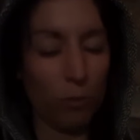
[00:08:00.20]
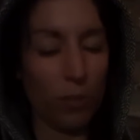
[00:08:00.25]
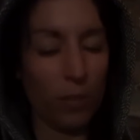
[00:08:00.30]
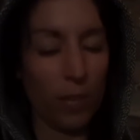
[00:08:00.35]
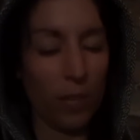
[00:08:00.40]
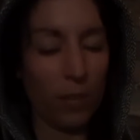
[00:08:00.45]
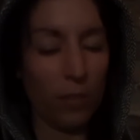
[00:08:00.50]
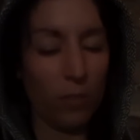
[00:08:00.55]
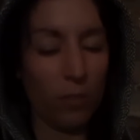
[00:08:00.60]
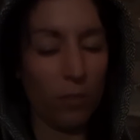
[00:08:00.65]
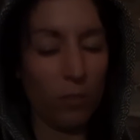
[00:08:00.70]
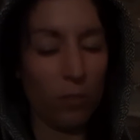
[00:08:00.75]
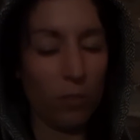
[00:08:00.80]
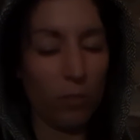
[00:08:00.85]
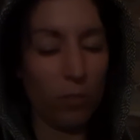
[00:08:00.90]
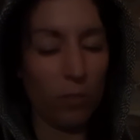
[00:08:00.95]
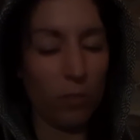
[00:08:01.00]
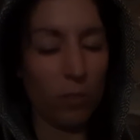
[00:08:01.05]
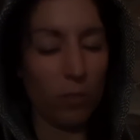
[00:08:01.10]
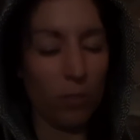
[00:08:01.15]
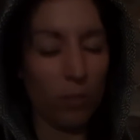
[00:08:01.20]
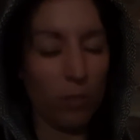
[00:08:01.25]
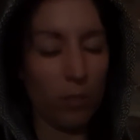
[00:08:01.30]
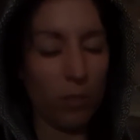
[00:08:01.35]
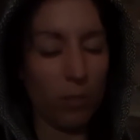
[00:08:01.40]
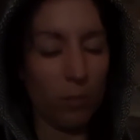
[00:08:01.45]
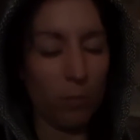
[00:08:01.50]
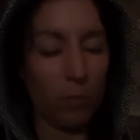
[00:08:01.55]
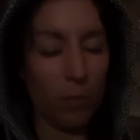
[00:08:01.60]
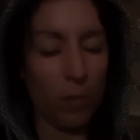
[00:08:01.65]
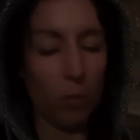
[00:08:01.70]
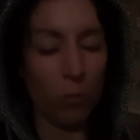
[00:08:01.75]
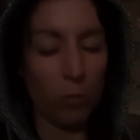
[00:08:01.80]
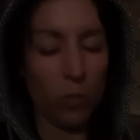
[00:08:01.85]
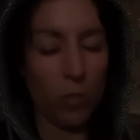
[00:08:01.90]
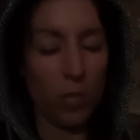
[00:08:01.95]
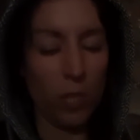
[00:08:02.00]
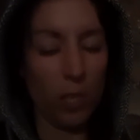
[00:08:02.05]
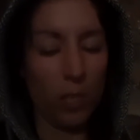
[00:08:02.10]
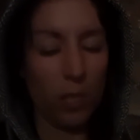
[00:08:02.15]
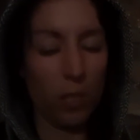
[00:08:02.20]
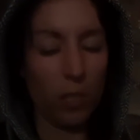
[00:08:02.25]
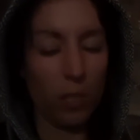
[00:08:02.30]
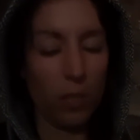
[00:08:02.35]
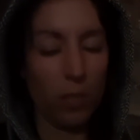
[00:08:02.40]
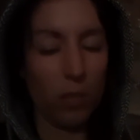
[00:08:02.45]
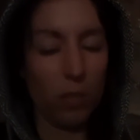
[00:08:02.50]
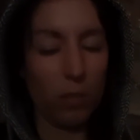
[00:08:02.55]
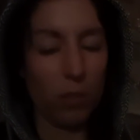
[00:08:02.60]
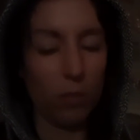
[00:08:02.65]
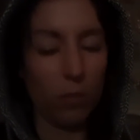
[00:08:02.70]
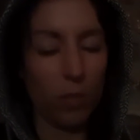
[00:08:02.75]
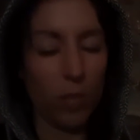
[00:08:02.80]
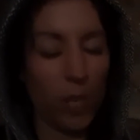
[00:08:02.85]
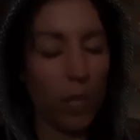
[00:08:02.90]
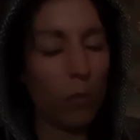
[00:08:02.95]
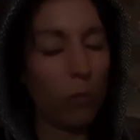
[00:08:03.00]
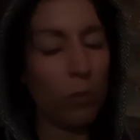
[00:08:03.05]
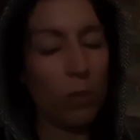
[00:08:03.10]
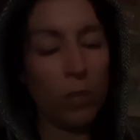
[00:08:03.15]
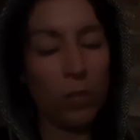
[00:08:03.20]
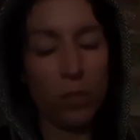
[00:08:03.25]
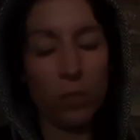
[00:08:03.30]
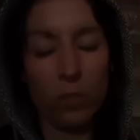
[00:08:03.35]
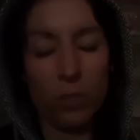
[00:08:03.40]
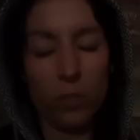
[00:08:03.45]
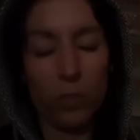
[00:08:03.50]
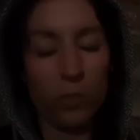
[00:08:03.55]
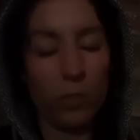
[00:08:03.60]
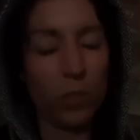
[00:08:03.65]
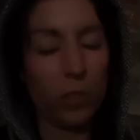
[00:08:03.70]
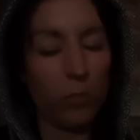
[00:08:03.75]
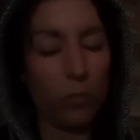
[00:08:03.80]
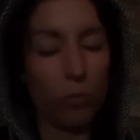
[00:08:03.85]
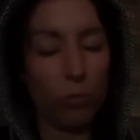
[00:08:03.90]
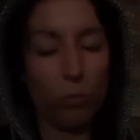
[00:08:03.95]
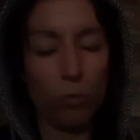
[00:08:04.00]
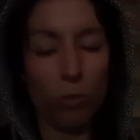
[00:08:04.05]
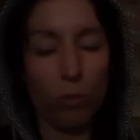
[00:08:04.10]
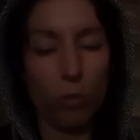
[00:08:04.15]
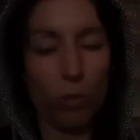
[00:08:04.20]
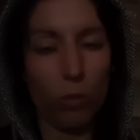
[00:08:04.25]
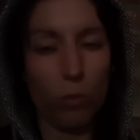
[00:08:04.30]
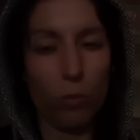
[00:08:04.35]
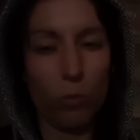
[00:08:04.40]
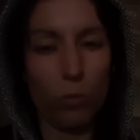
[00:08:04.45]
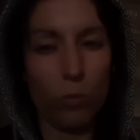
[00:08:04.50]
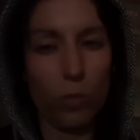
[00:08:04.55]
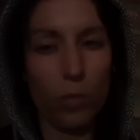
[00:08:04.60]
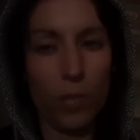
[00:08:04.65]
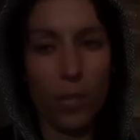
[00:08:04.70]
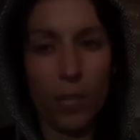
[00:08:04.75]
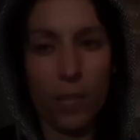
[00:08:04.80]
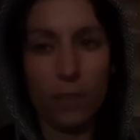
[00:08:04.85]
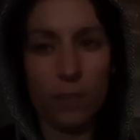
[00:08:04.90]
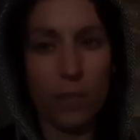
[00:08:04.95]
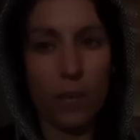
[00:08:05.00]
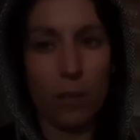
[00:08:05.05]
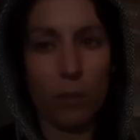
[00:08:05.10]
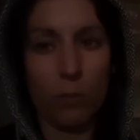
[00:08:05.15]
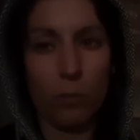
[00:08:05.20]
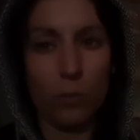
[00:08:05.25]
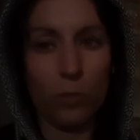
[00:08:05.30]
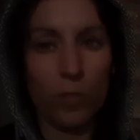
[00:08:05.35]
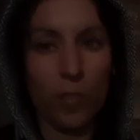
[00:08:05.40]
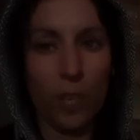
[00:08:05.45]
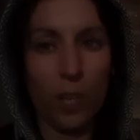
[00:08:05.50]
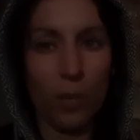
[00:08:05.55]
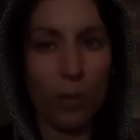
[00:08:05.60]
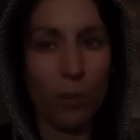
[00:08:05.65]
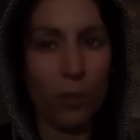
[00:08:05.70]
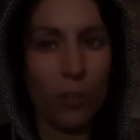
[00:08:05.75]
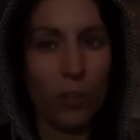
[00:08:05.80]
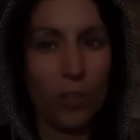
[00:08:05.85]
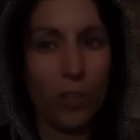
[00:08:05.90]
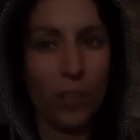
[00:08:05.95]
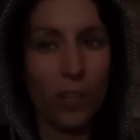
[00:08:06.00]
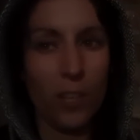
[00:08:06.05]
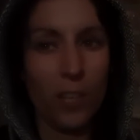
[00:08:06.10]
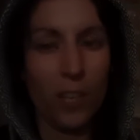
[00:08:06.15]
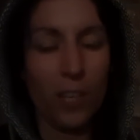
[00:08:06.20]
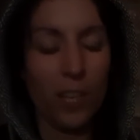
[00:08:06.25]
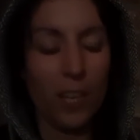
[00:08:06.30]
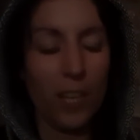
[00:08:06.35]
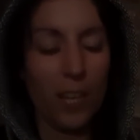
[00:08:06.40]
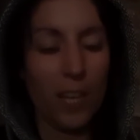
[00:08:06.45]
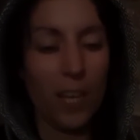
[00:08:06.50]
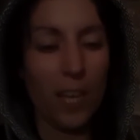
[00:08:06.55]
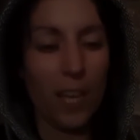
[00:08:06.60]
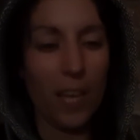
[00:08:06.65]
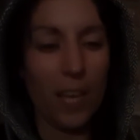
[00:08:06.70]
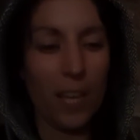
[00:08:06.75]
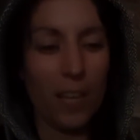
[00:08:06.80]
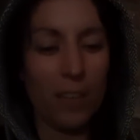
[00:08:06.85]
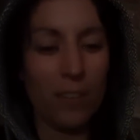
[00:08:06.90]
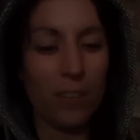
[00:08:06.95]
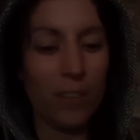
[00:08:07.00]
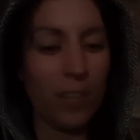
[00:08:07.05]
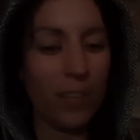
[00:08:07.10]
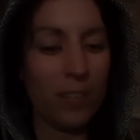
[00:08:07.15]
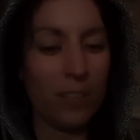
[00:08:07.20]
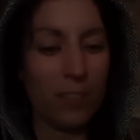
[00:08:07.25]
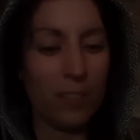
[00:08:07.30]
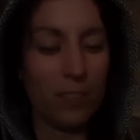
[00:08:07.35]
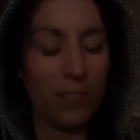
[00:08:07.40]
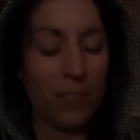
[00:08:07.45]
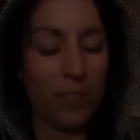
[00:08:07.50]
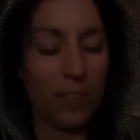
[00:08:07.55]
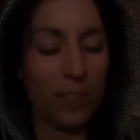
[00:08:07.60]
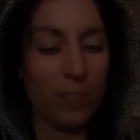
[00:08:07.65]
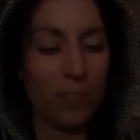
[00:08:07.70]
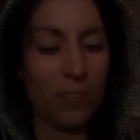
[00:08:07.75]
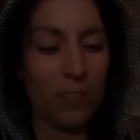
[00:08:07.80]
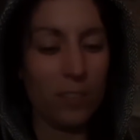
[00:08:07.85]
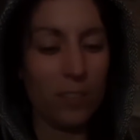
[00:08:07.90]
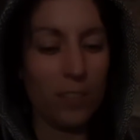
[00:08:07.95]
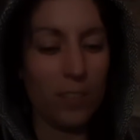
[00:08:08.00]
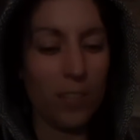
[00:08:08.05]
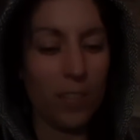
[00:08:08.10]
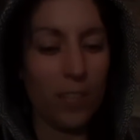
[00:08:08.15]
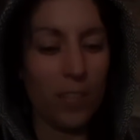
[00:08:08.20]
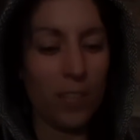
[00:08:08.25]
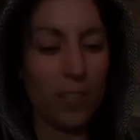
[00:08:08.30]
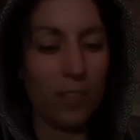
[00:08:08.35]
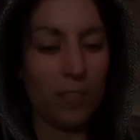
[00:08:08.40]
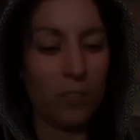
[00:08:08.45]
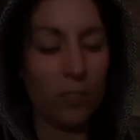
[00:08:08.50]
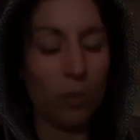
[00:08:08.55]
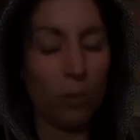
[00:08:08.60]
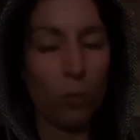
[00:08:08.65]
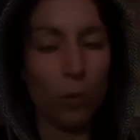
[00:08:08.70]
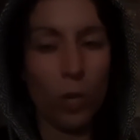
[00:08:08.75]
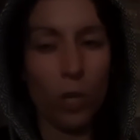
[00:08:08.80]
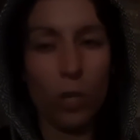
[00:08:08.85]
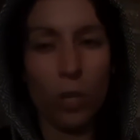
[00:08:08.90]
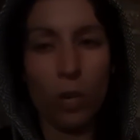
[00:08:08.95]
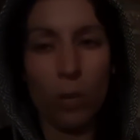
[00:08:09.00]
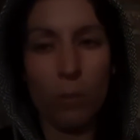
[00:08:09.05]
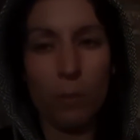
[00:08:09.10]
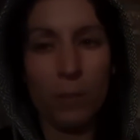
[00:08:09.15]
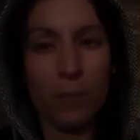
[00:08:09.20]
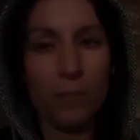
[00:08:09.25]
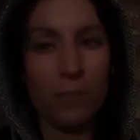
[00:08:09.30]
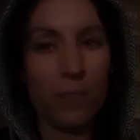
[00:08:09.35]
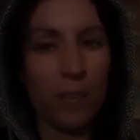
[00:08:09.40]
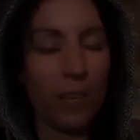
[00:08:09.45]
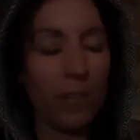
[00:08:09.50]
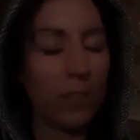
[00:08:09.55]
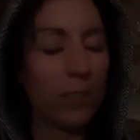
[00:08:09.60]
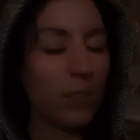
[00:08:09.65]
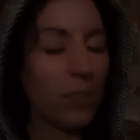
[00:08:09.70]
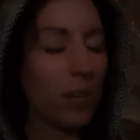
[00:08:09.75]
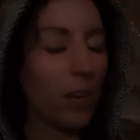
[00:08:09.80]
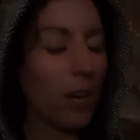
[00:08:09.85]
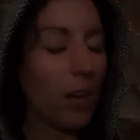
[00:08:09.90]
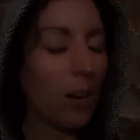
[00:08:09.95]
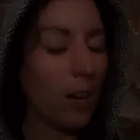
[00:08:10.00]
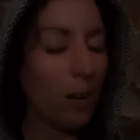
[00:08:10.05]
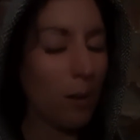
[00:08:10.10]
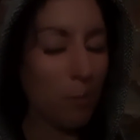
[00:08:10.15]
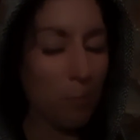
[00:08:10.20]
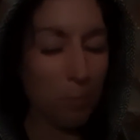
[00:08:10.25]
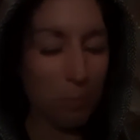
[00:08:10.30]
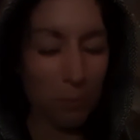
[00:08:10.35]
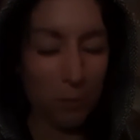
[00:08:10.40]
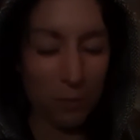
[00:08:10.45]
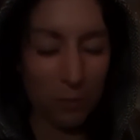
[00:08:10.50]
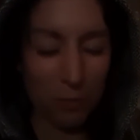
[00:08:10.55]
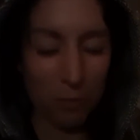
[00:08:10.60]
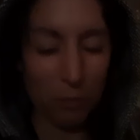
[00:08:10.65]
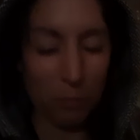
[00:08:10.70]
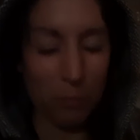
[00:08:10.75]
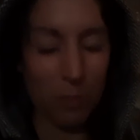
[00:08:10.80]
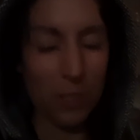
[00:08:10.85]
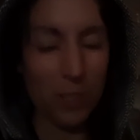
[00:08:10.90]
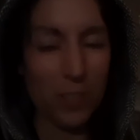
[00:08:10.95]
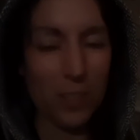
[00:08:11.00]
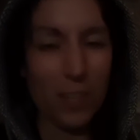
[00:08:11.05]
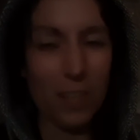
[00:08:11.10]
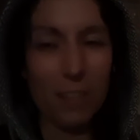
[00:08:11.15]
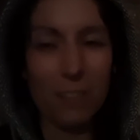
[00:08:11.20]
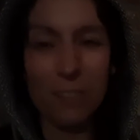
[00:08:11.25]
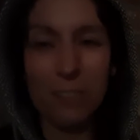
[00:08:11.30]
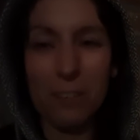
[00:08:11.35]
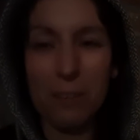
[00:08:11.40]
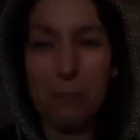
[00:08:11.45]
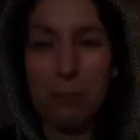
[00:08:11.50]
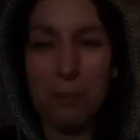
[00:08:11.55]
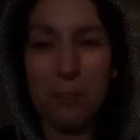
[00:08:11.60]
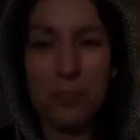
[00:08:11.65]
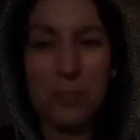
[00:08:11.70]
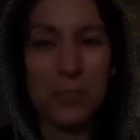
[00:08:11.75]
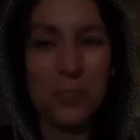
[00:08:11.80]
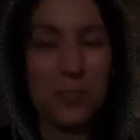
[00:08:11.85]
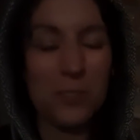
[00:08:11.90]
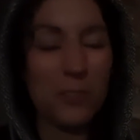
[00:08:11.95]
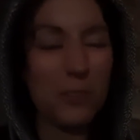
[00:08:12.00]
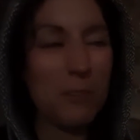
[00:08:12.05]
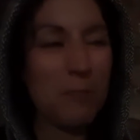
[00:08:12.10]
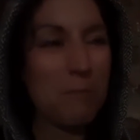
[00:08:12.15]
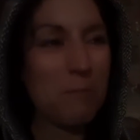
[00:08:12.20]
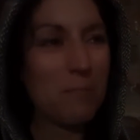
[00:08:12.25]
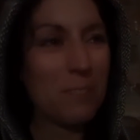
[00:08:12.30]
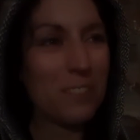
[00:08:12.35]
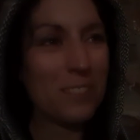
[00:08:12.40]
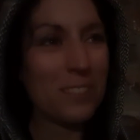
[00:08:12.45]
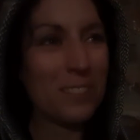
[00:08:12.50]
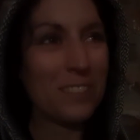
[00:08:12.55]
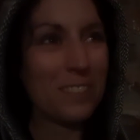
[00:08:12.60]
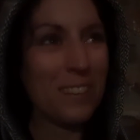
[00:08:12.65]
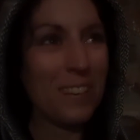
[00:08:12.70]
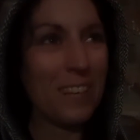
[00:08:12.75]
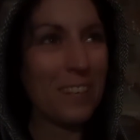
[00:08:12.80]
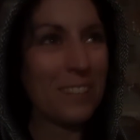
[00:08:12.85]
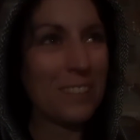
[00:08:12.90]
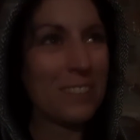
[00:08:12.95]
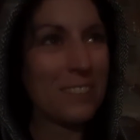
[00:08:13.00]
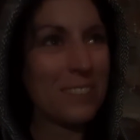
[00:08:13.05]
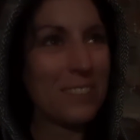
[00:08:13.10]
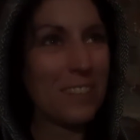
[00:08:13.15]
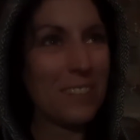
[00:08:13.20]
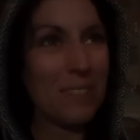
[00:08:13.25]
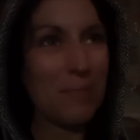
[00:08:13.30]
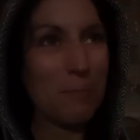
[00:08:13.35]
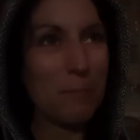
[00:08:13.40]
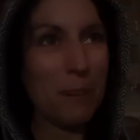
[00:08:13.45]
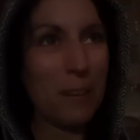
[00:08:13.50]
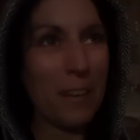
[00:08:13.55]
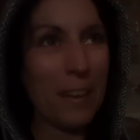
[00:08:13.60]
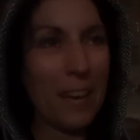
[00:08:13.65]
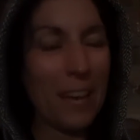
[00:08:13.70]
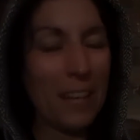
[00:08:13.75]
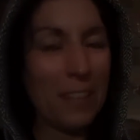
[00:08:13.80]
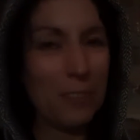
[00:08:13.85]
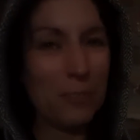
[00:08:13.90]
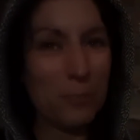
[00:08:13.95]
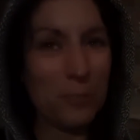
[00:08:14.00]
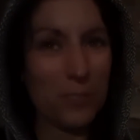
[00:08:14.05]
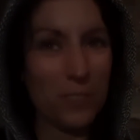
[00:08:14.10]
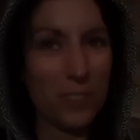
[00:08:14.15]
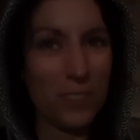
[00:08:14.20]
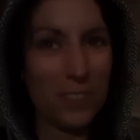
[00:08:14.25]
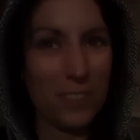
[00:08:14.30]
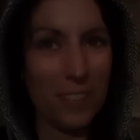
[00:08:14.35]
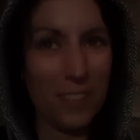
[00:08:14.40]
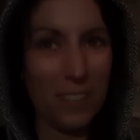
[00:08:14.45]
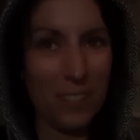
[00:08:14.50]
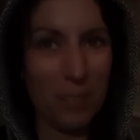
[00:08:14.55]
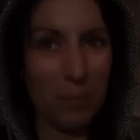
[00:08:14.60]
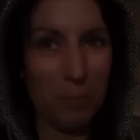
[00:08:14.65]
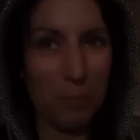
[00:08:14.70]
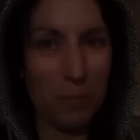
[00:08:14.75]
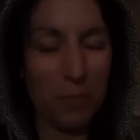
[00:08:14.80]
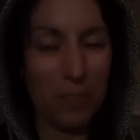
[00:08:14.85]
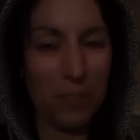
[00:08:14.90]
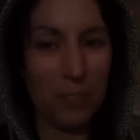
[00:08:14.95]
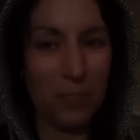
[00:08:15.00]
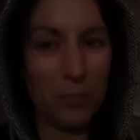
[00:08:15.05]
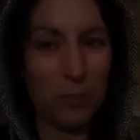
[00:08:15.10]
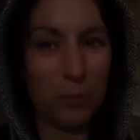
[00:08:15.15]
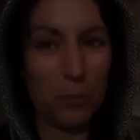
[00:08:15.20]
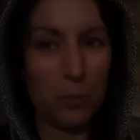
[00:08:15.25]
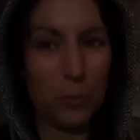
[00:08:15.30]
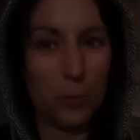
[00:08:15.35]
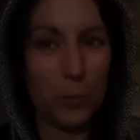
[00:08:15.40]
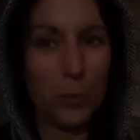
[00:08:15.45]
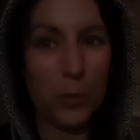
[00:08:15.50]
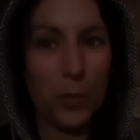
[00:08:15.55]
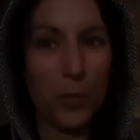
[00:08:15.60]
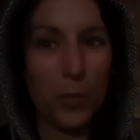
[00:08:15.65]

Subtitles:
that, I was like, I really need to go lay down now. And I did that, and there were coming things up into myself. There were so much things that my head was telling me to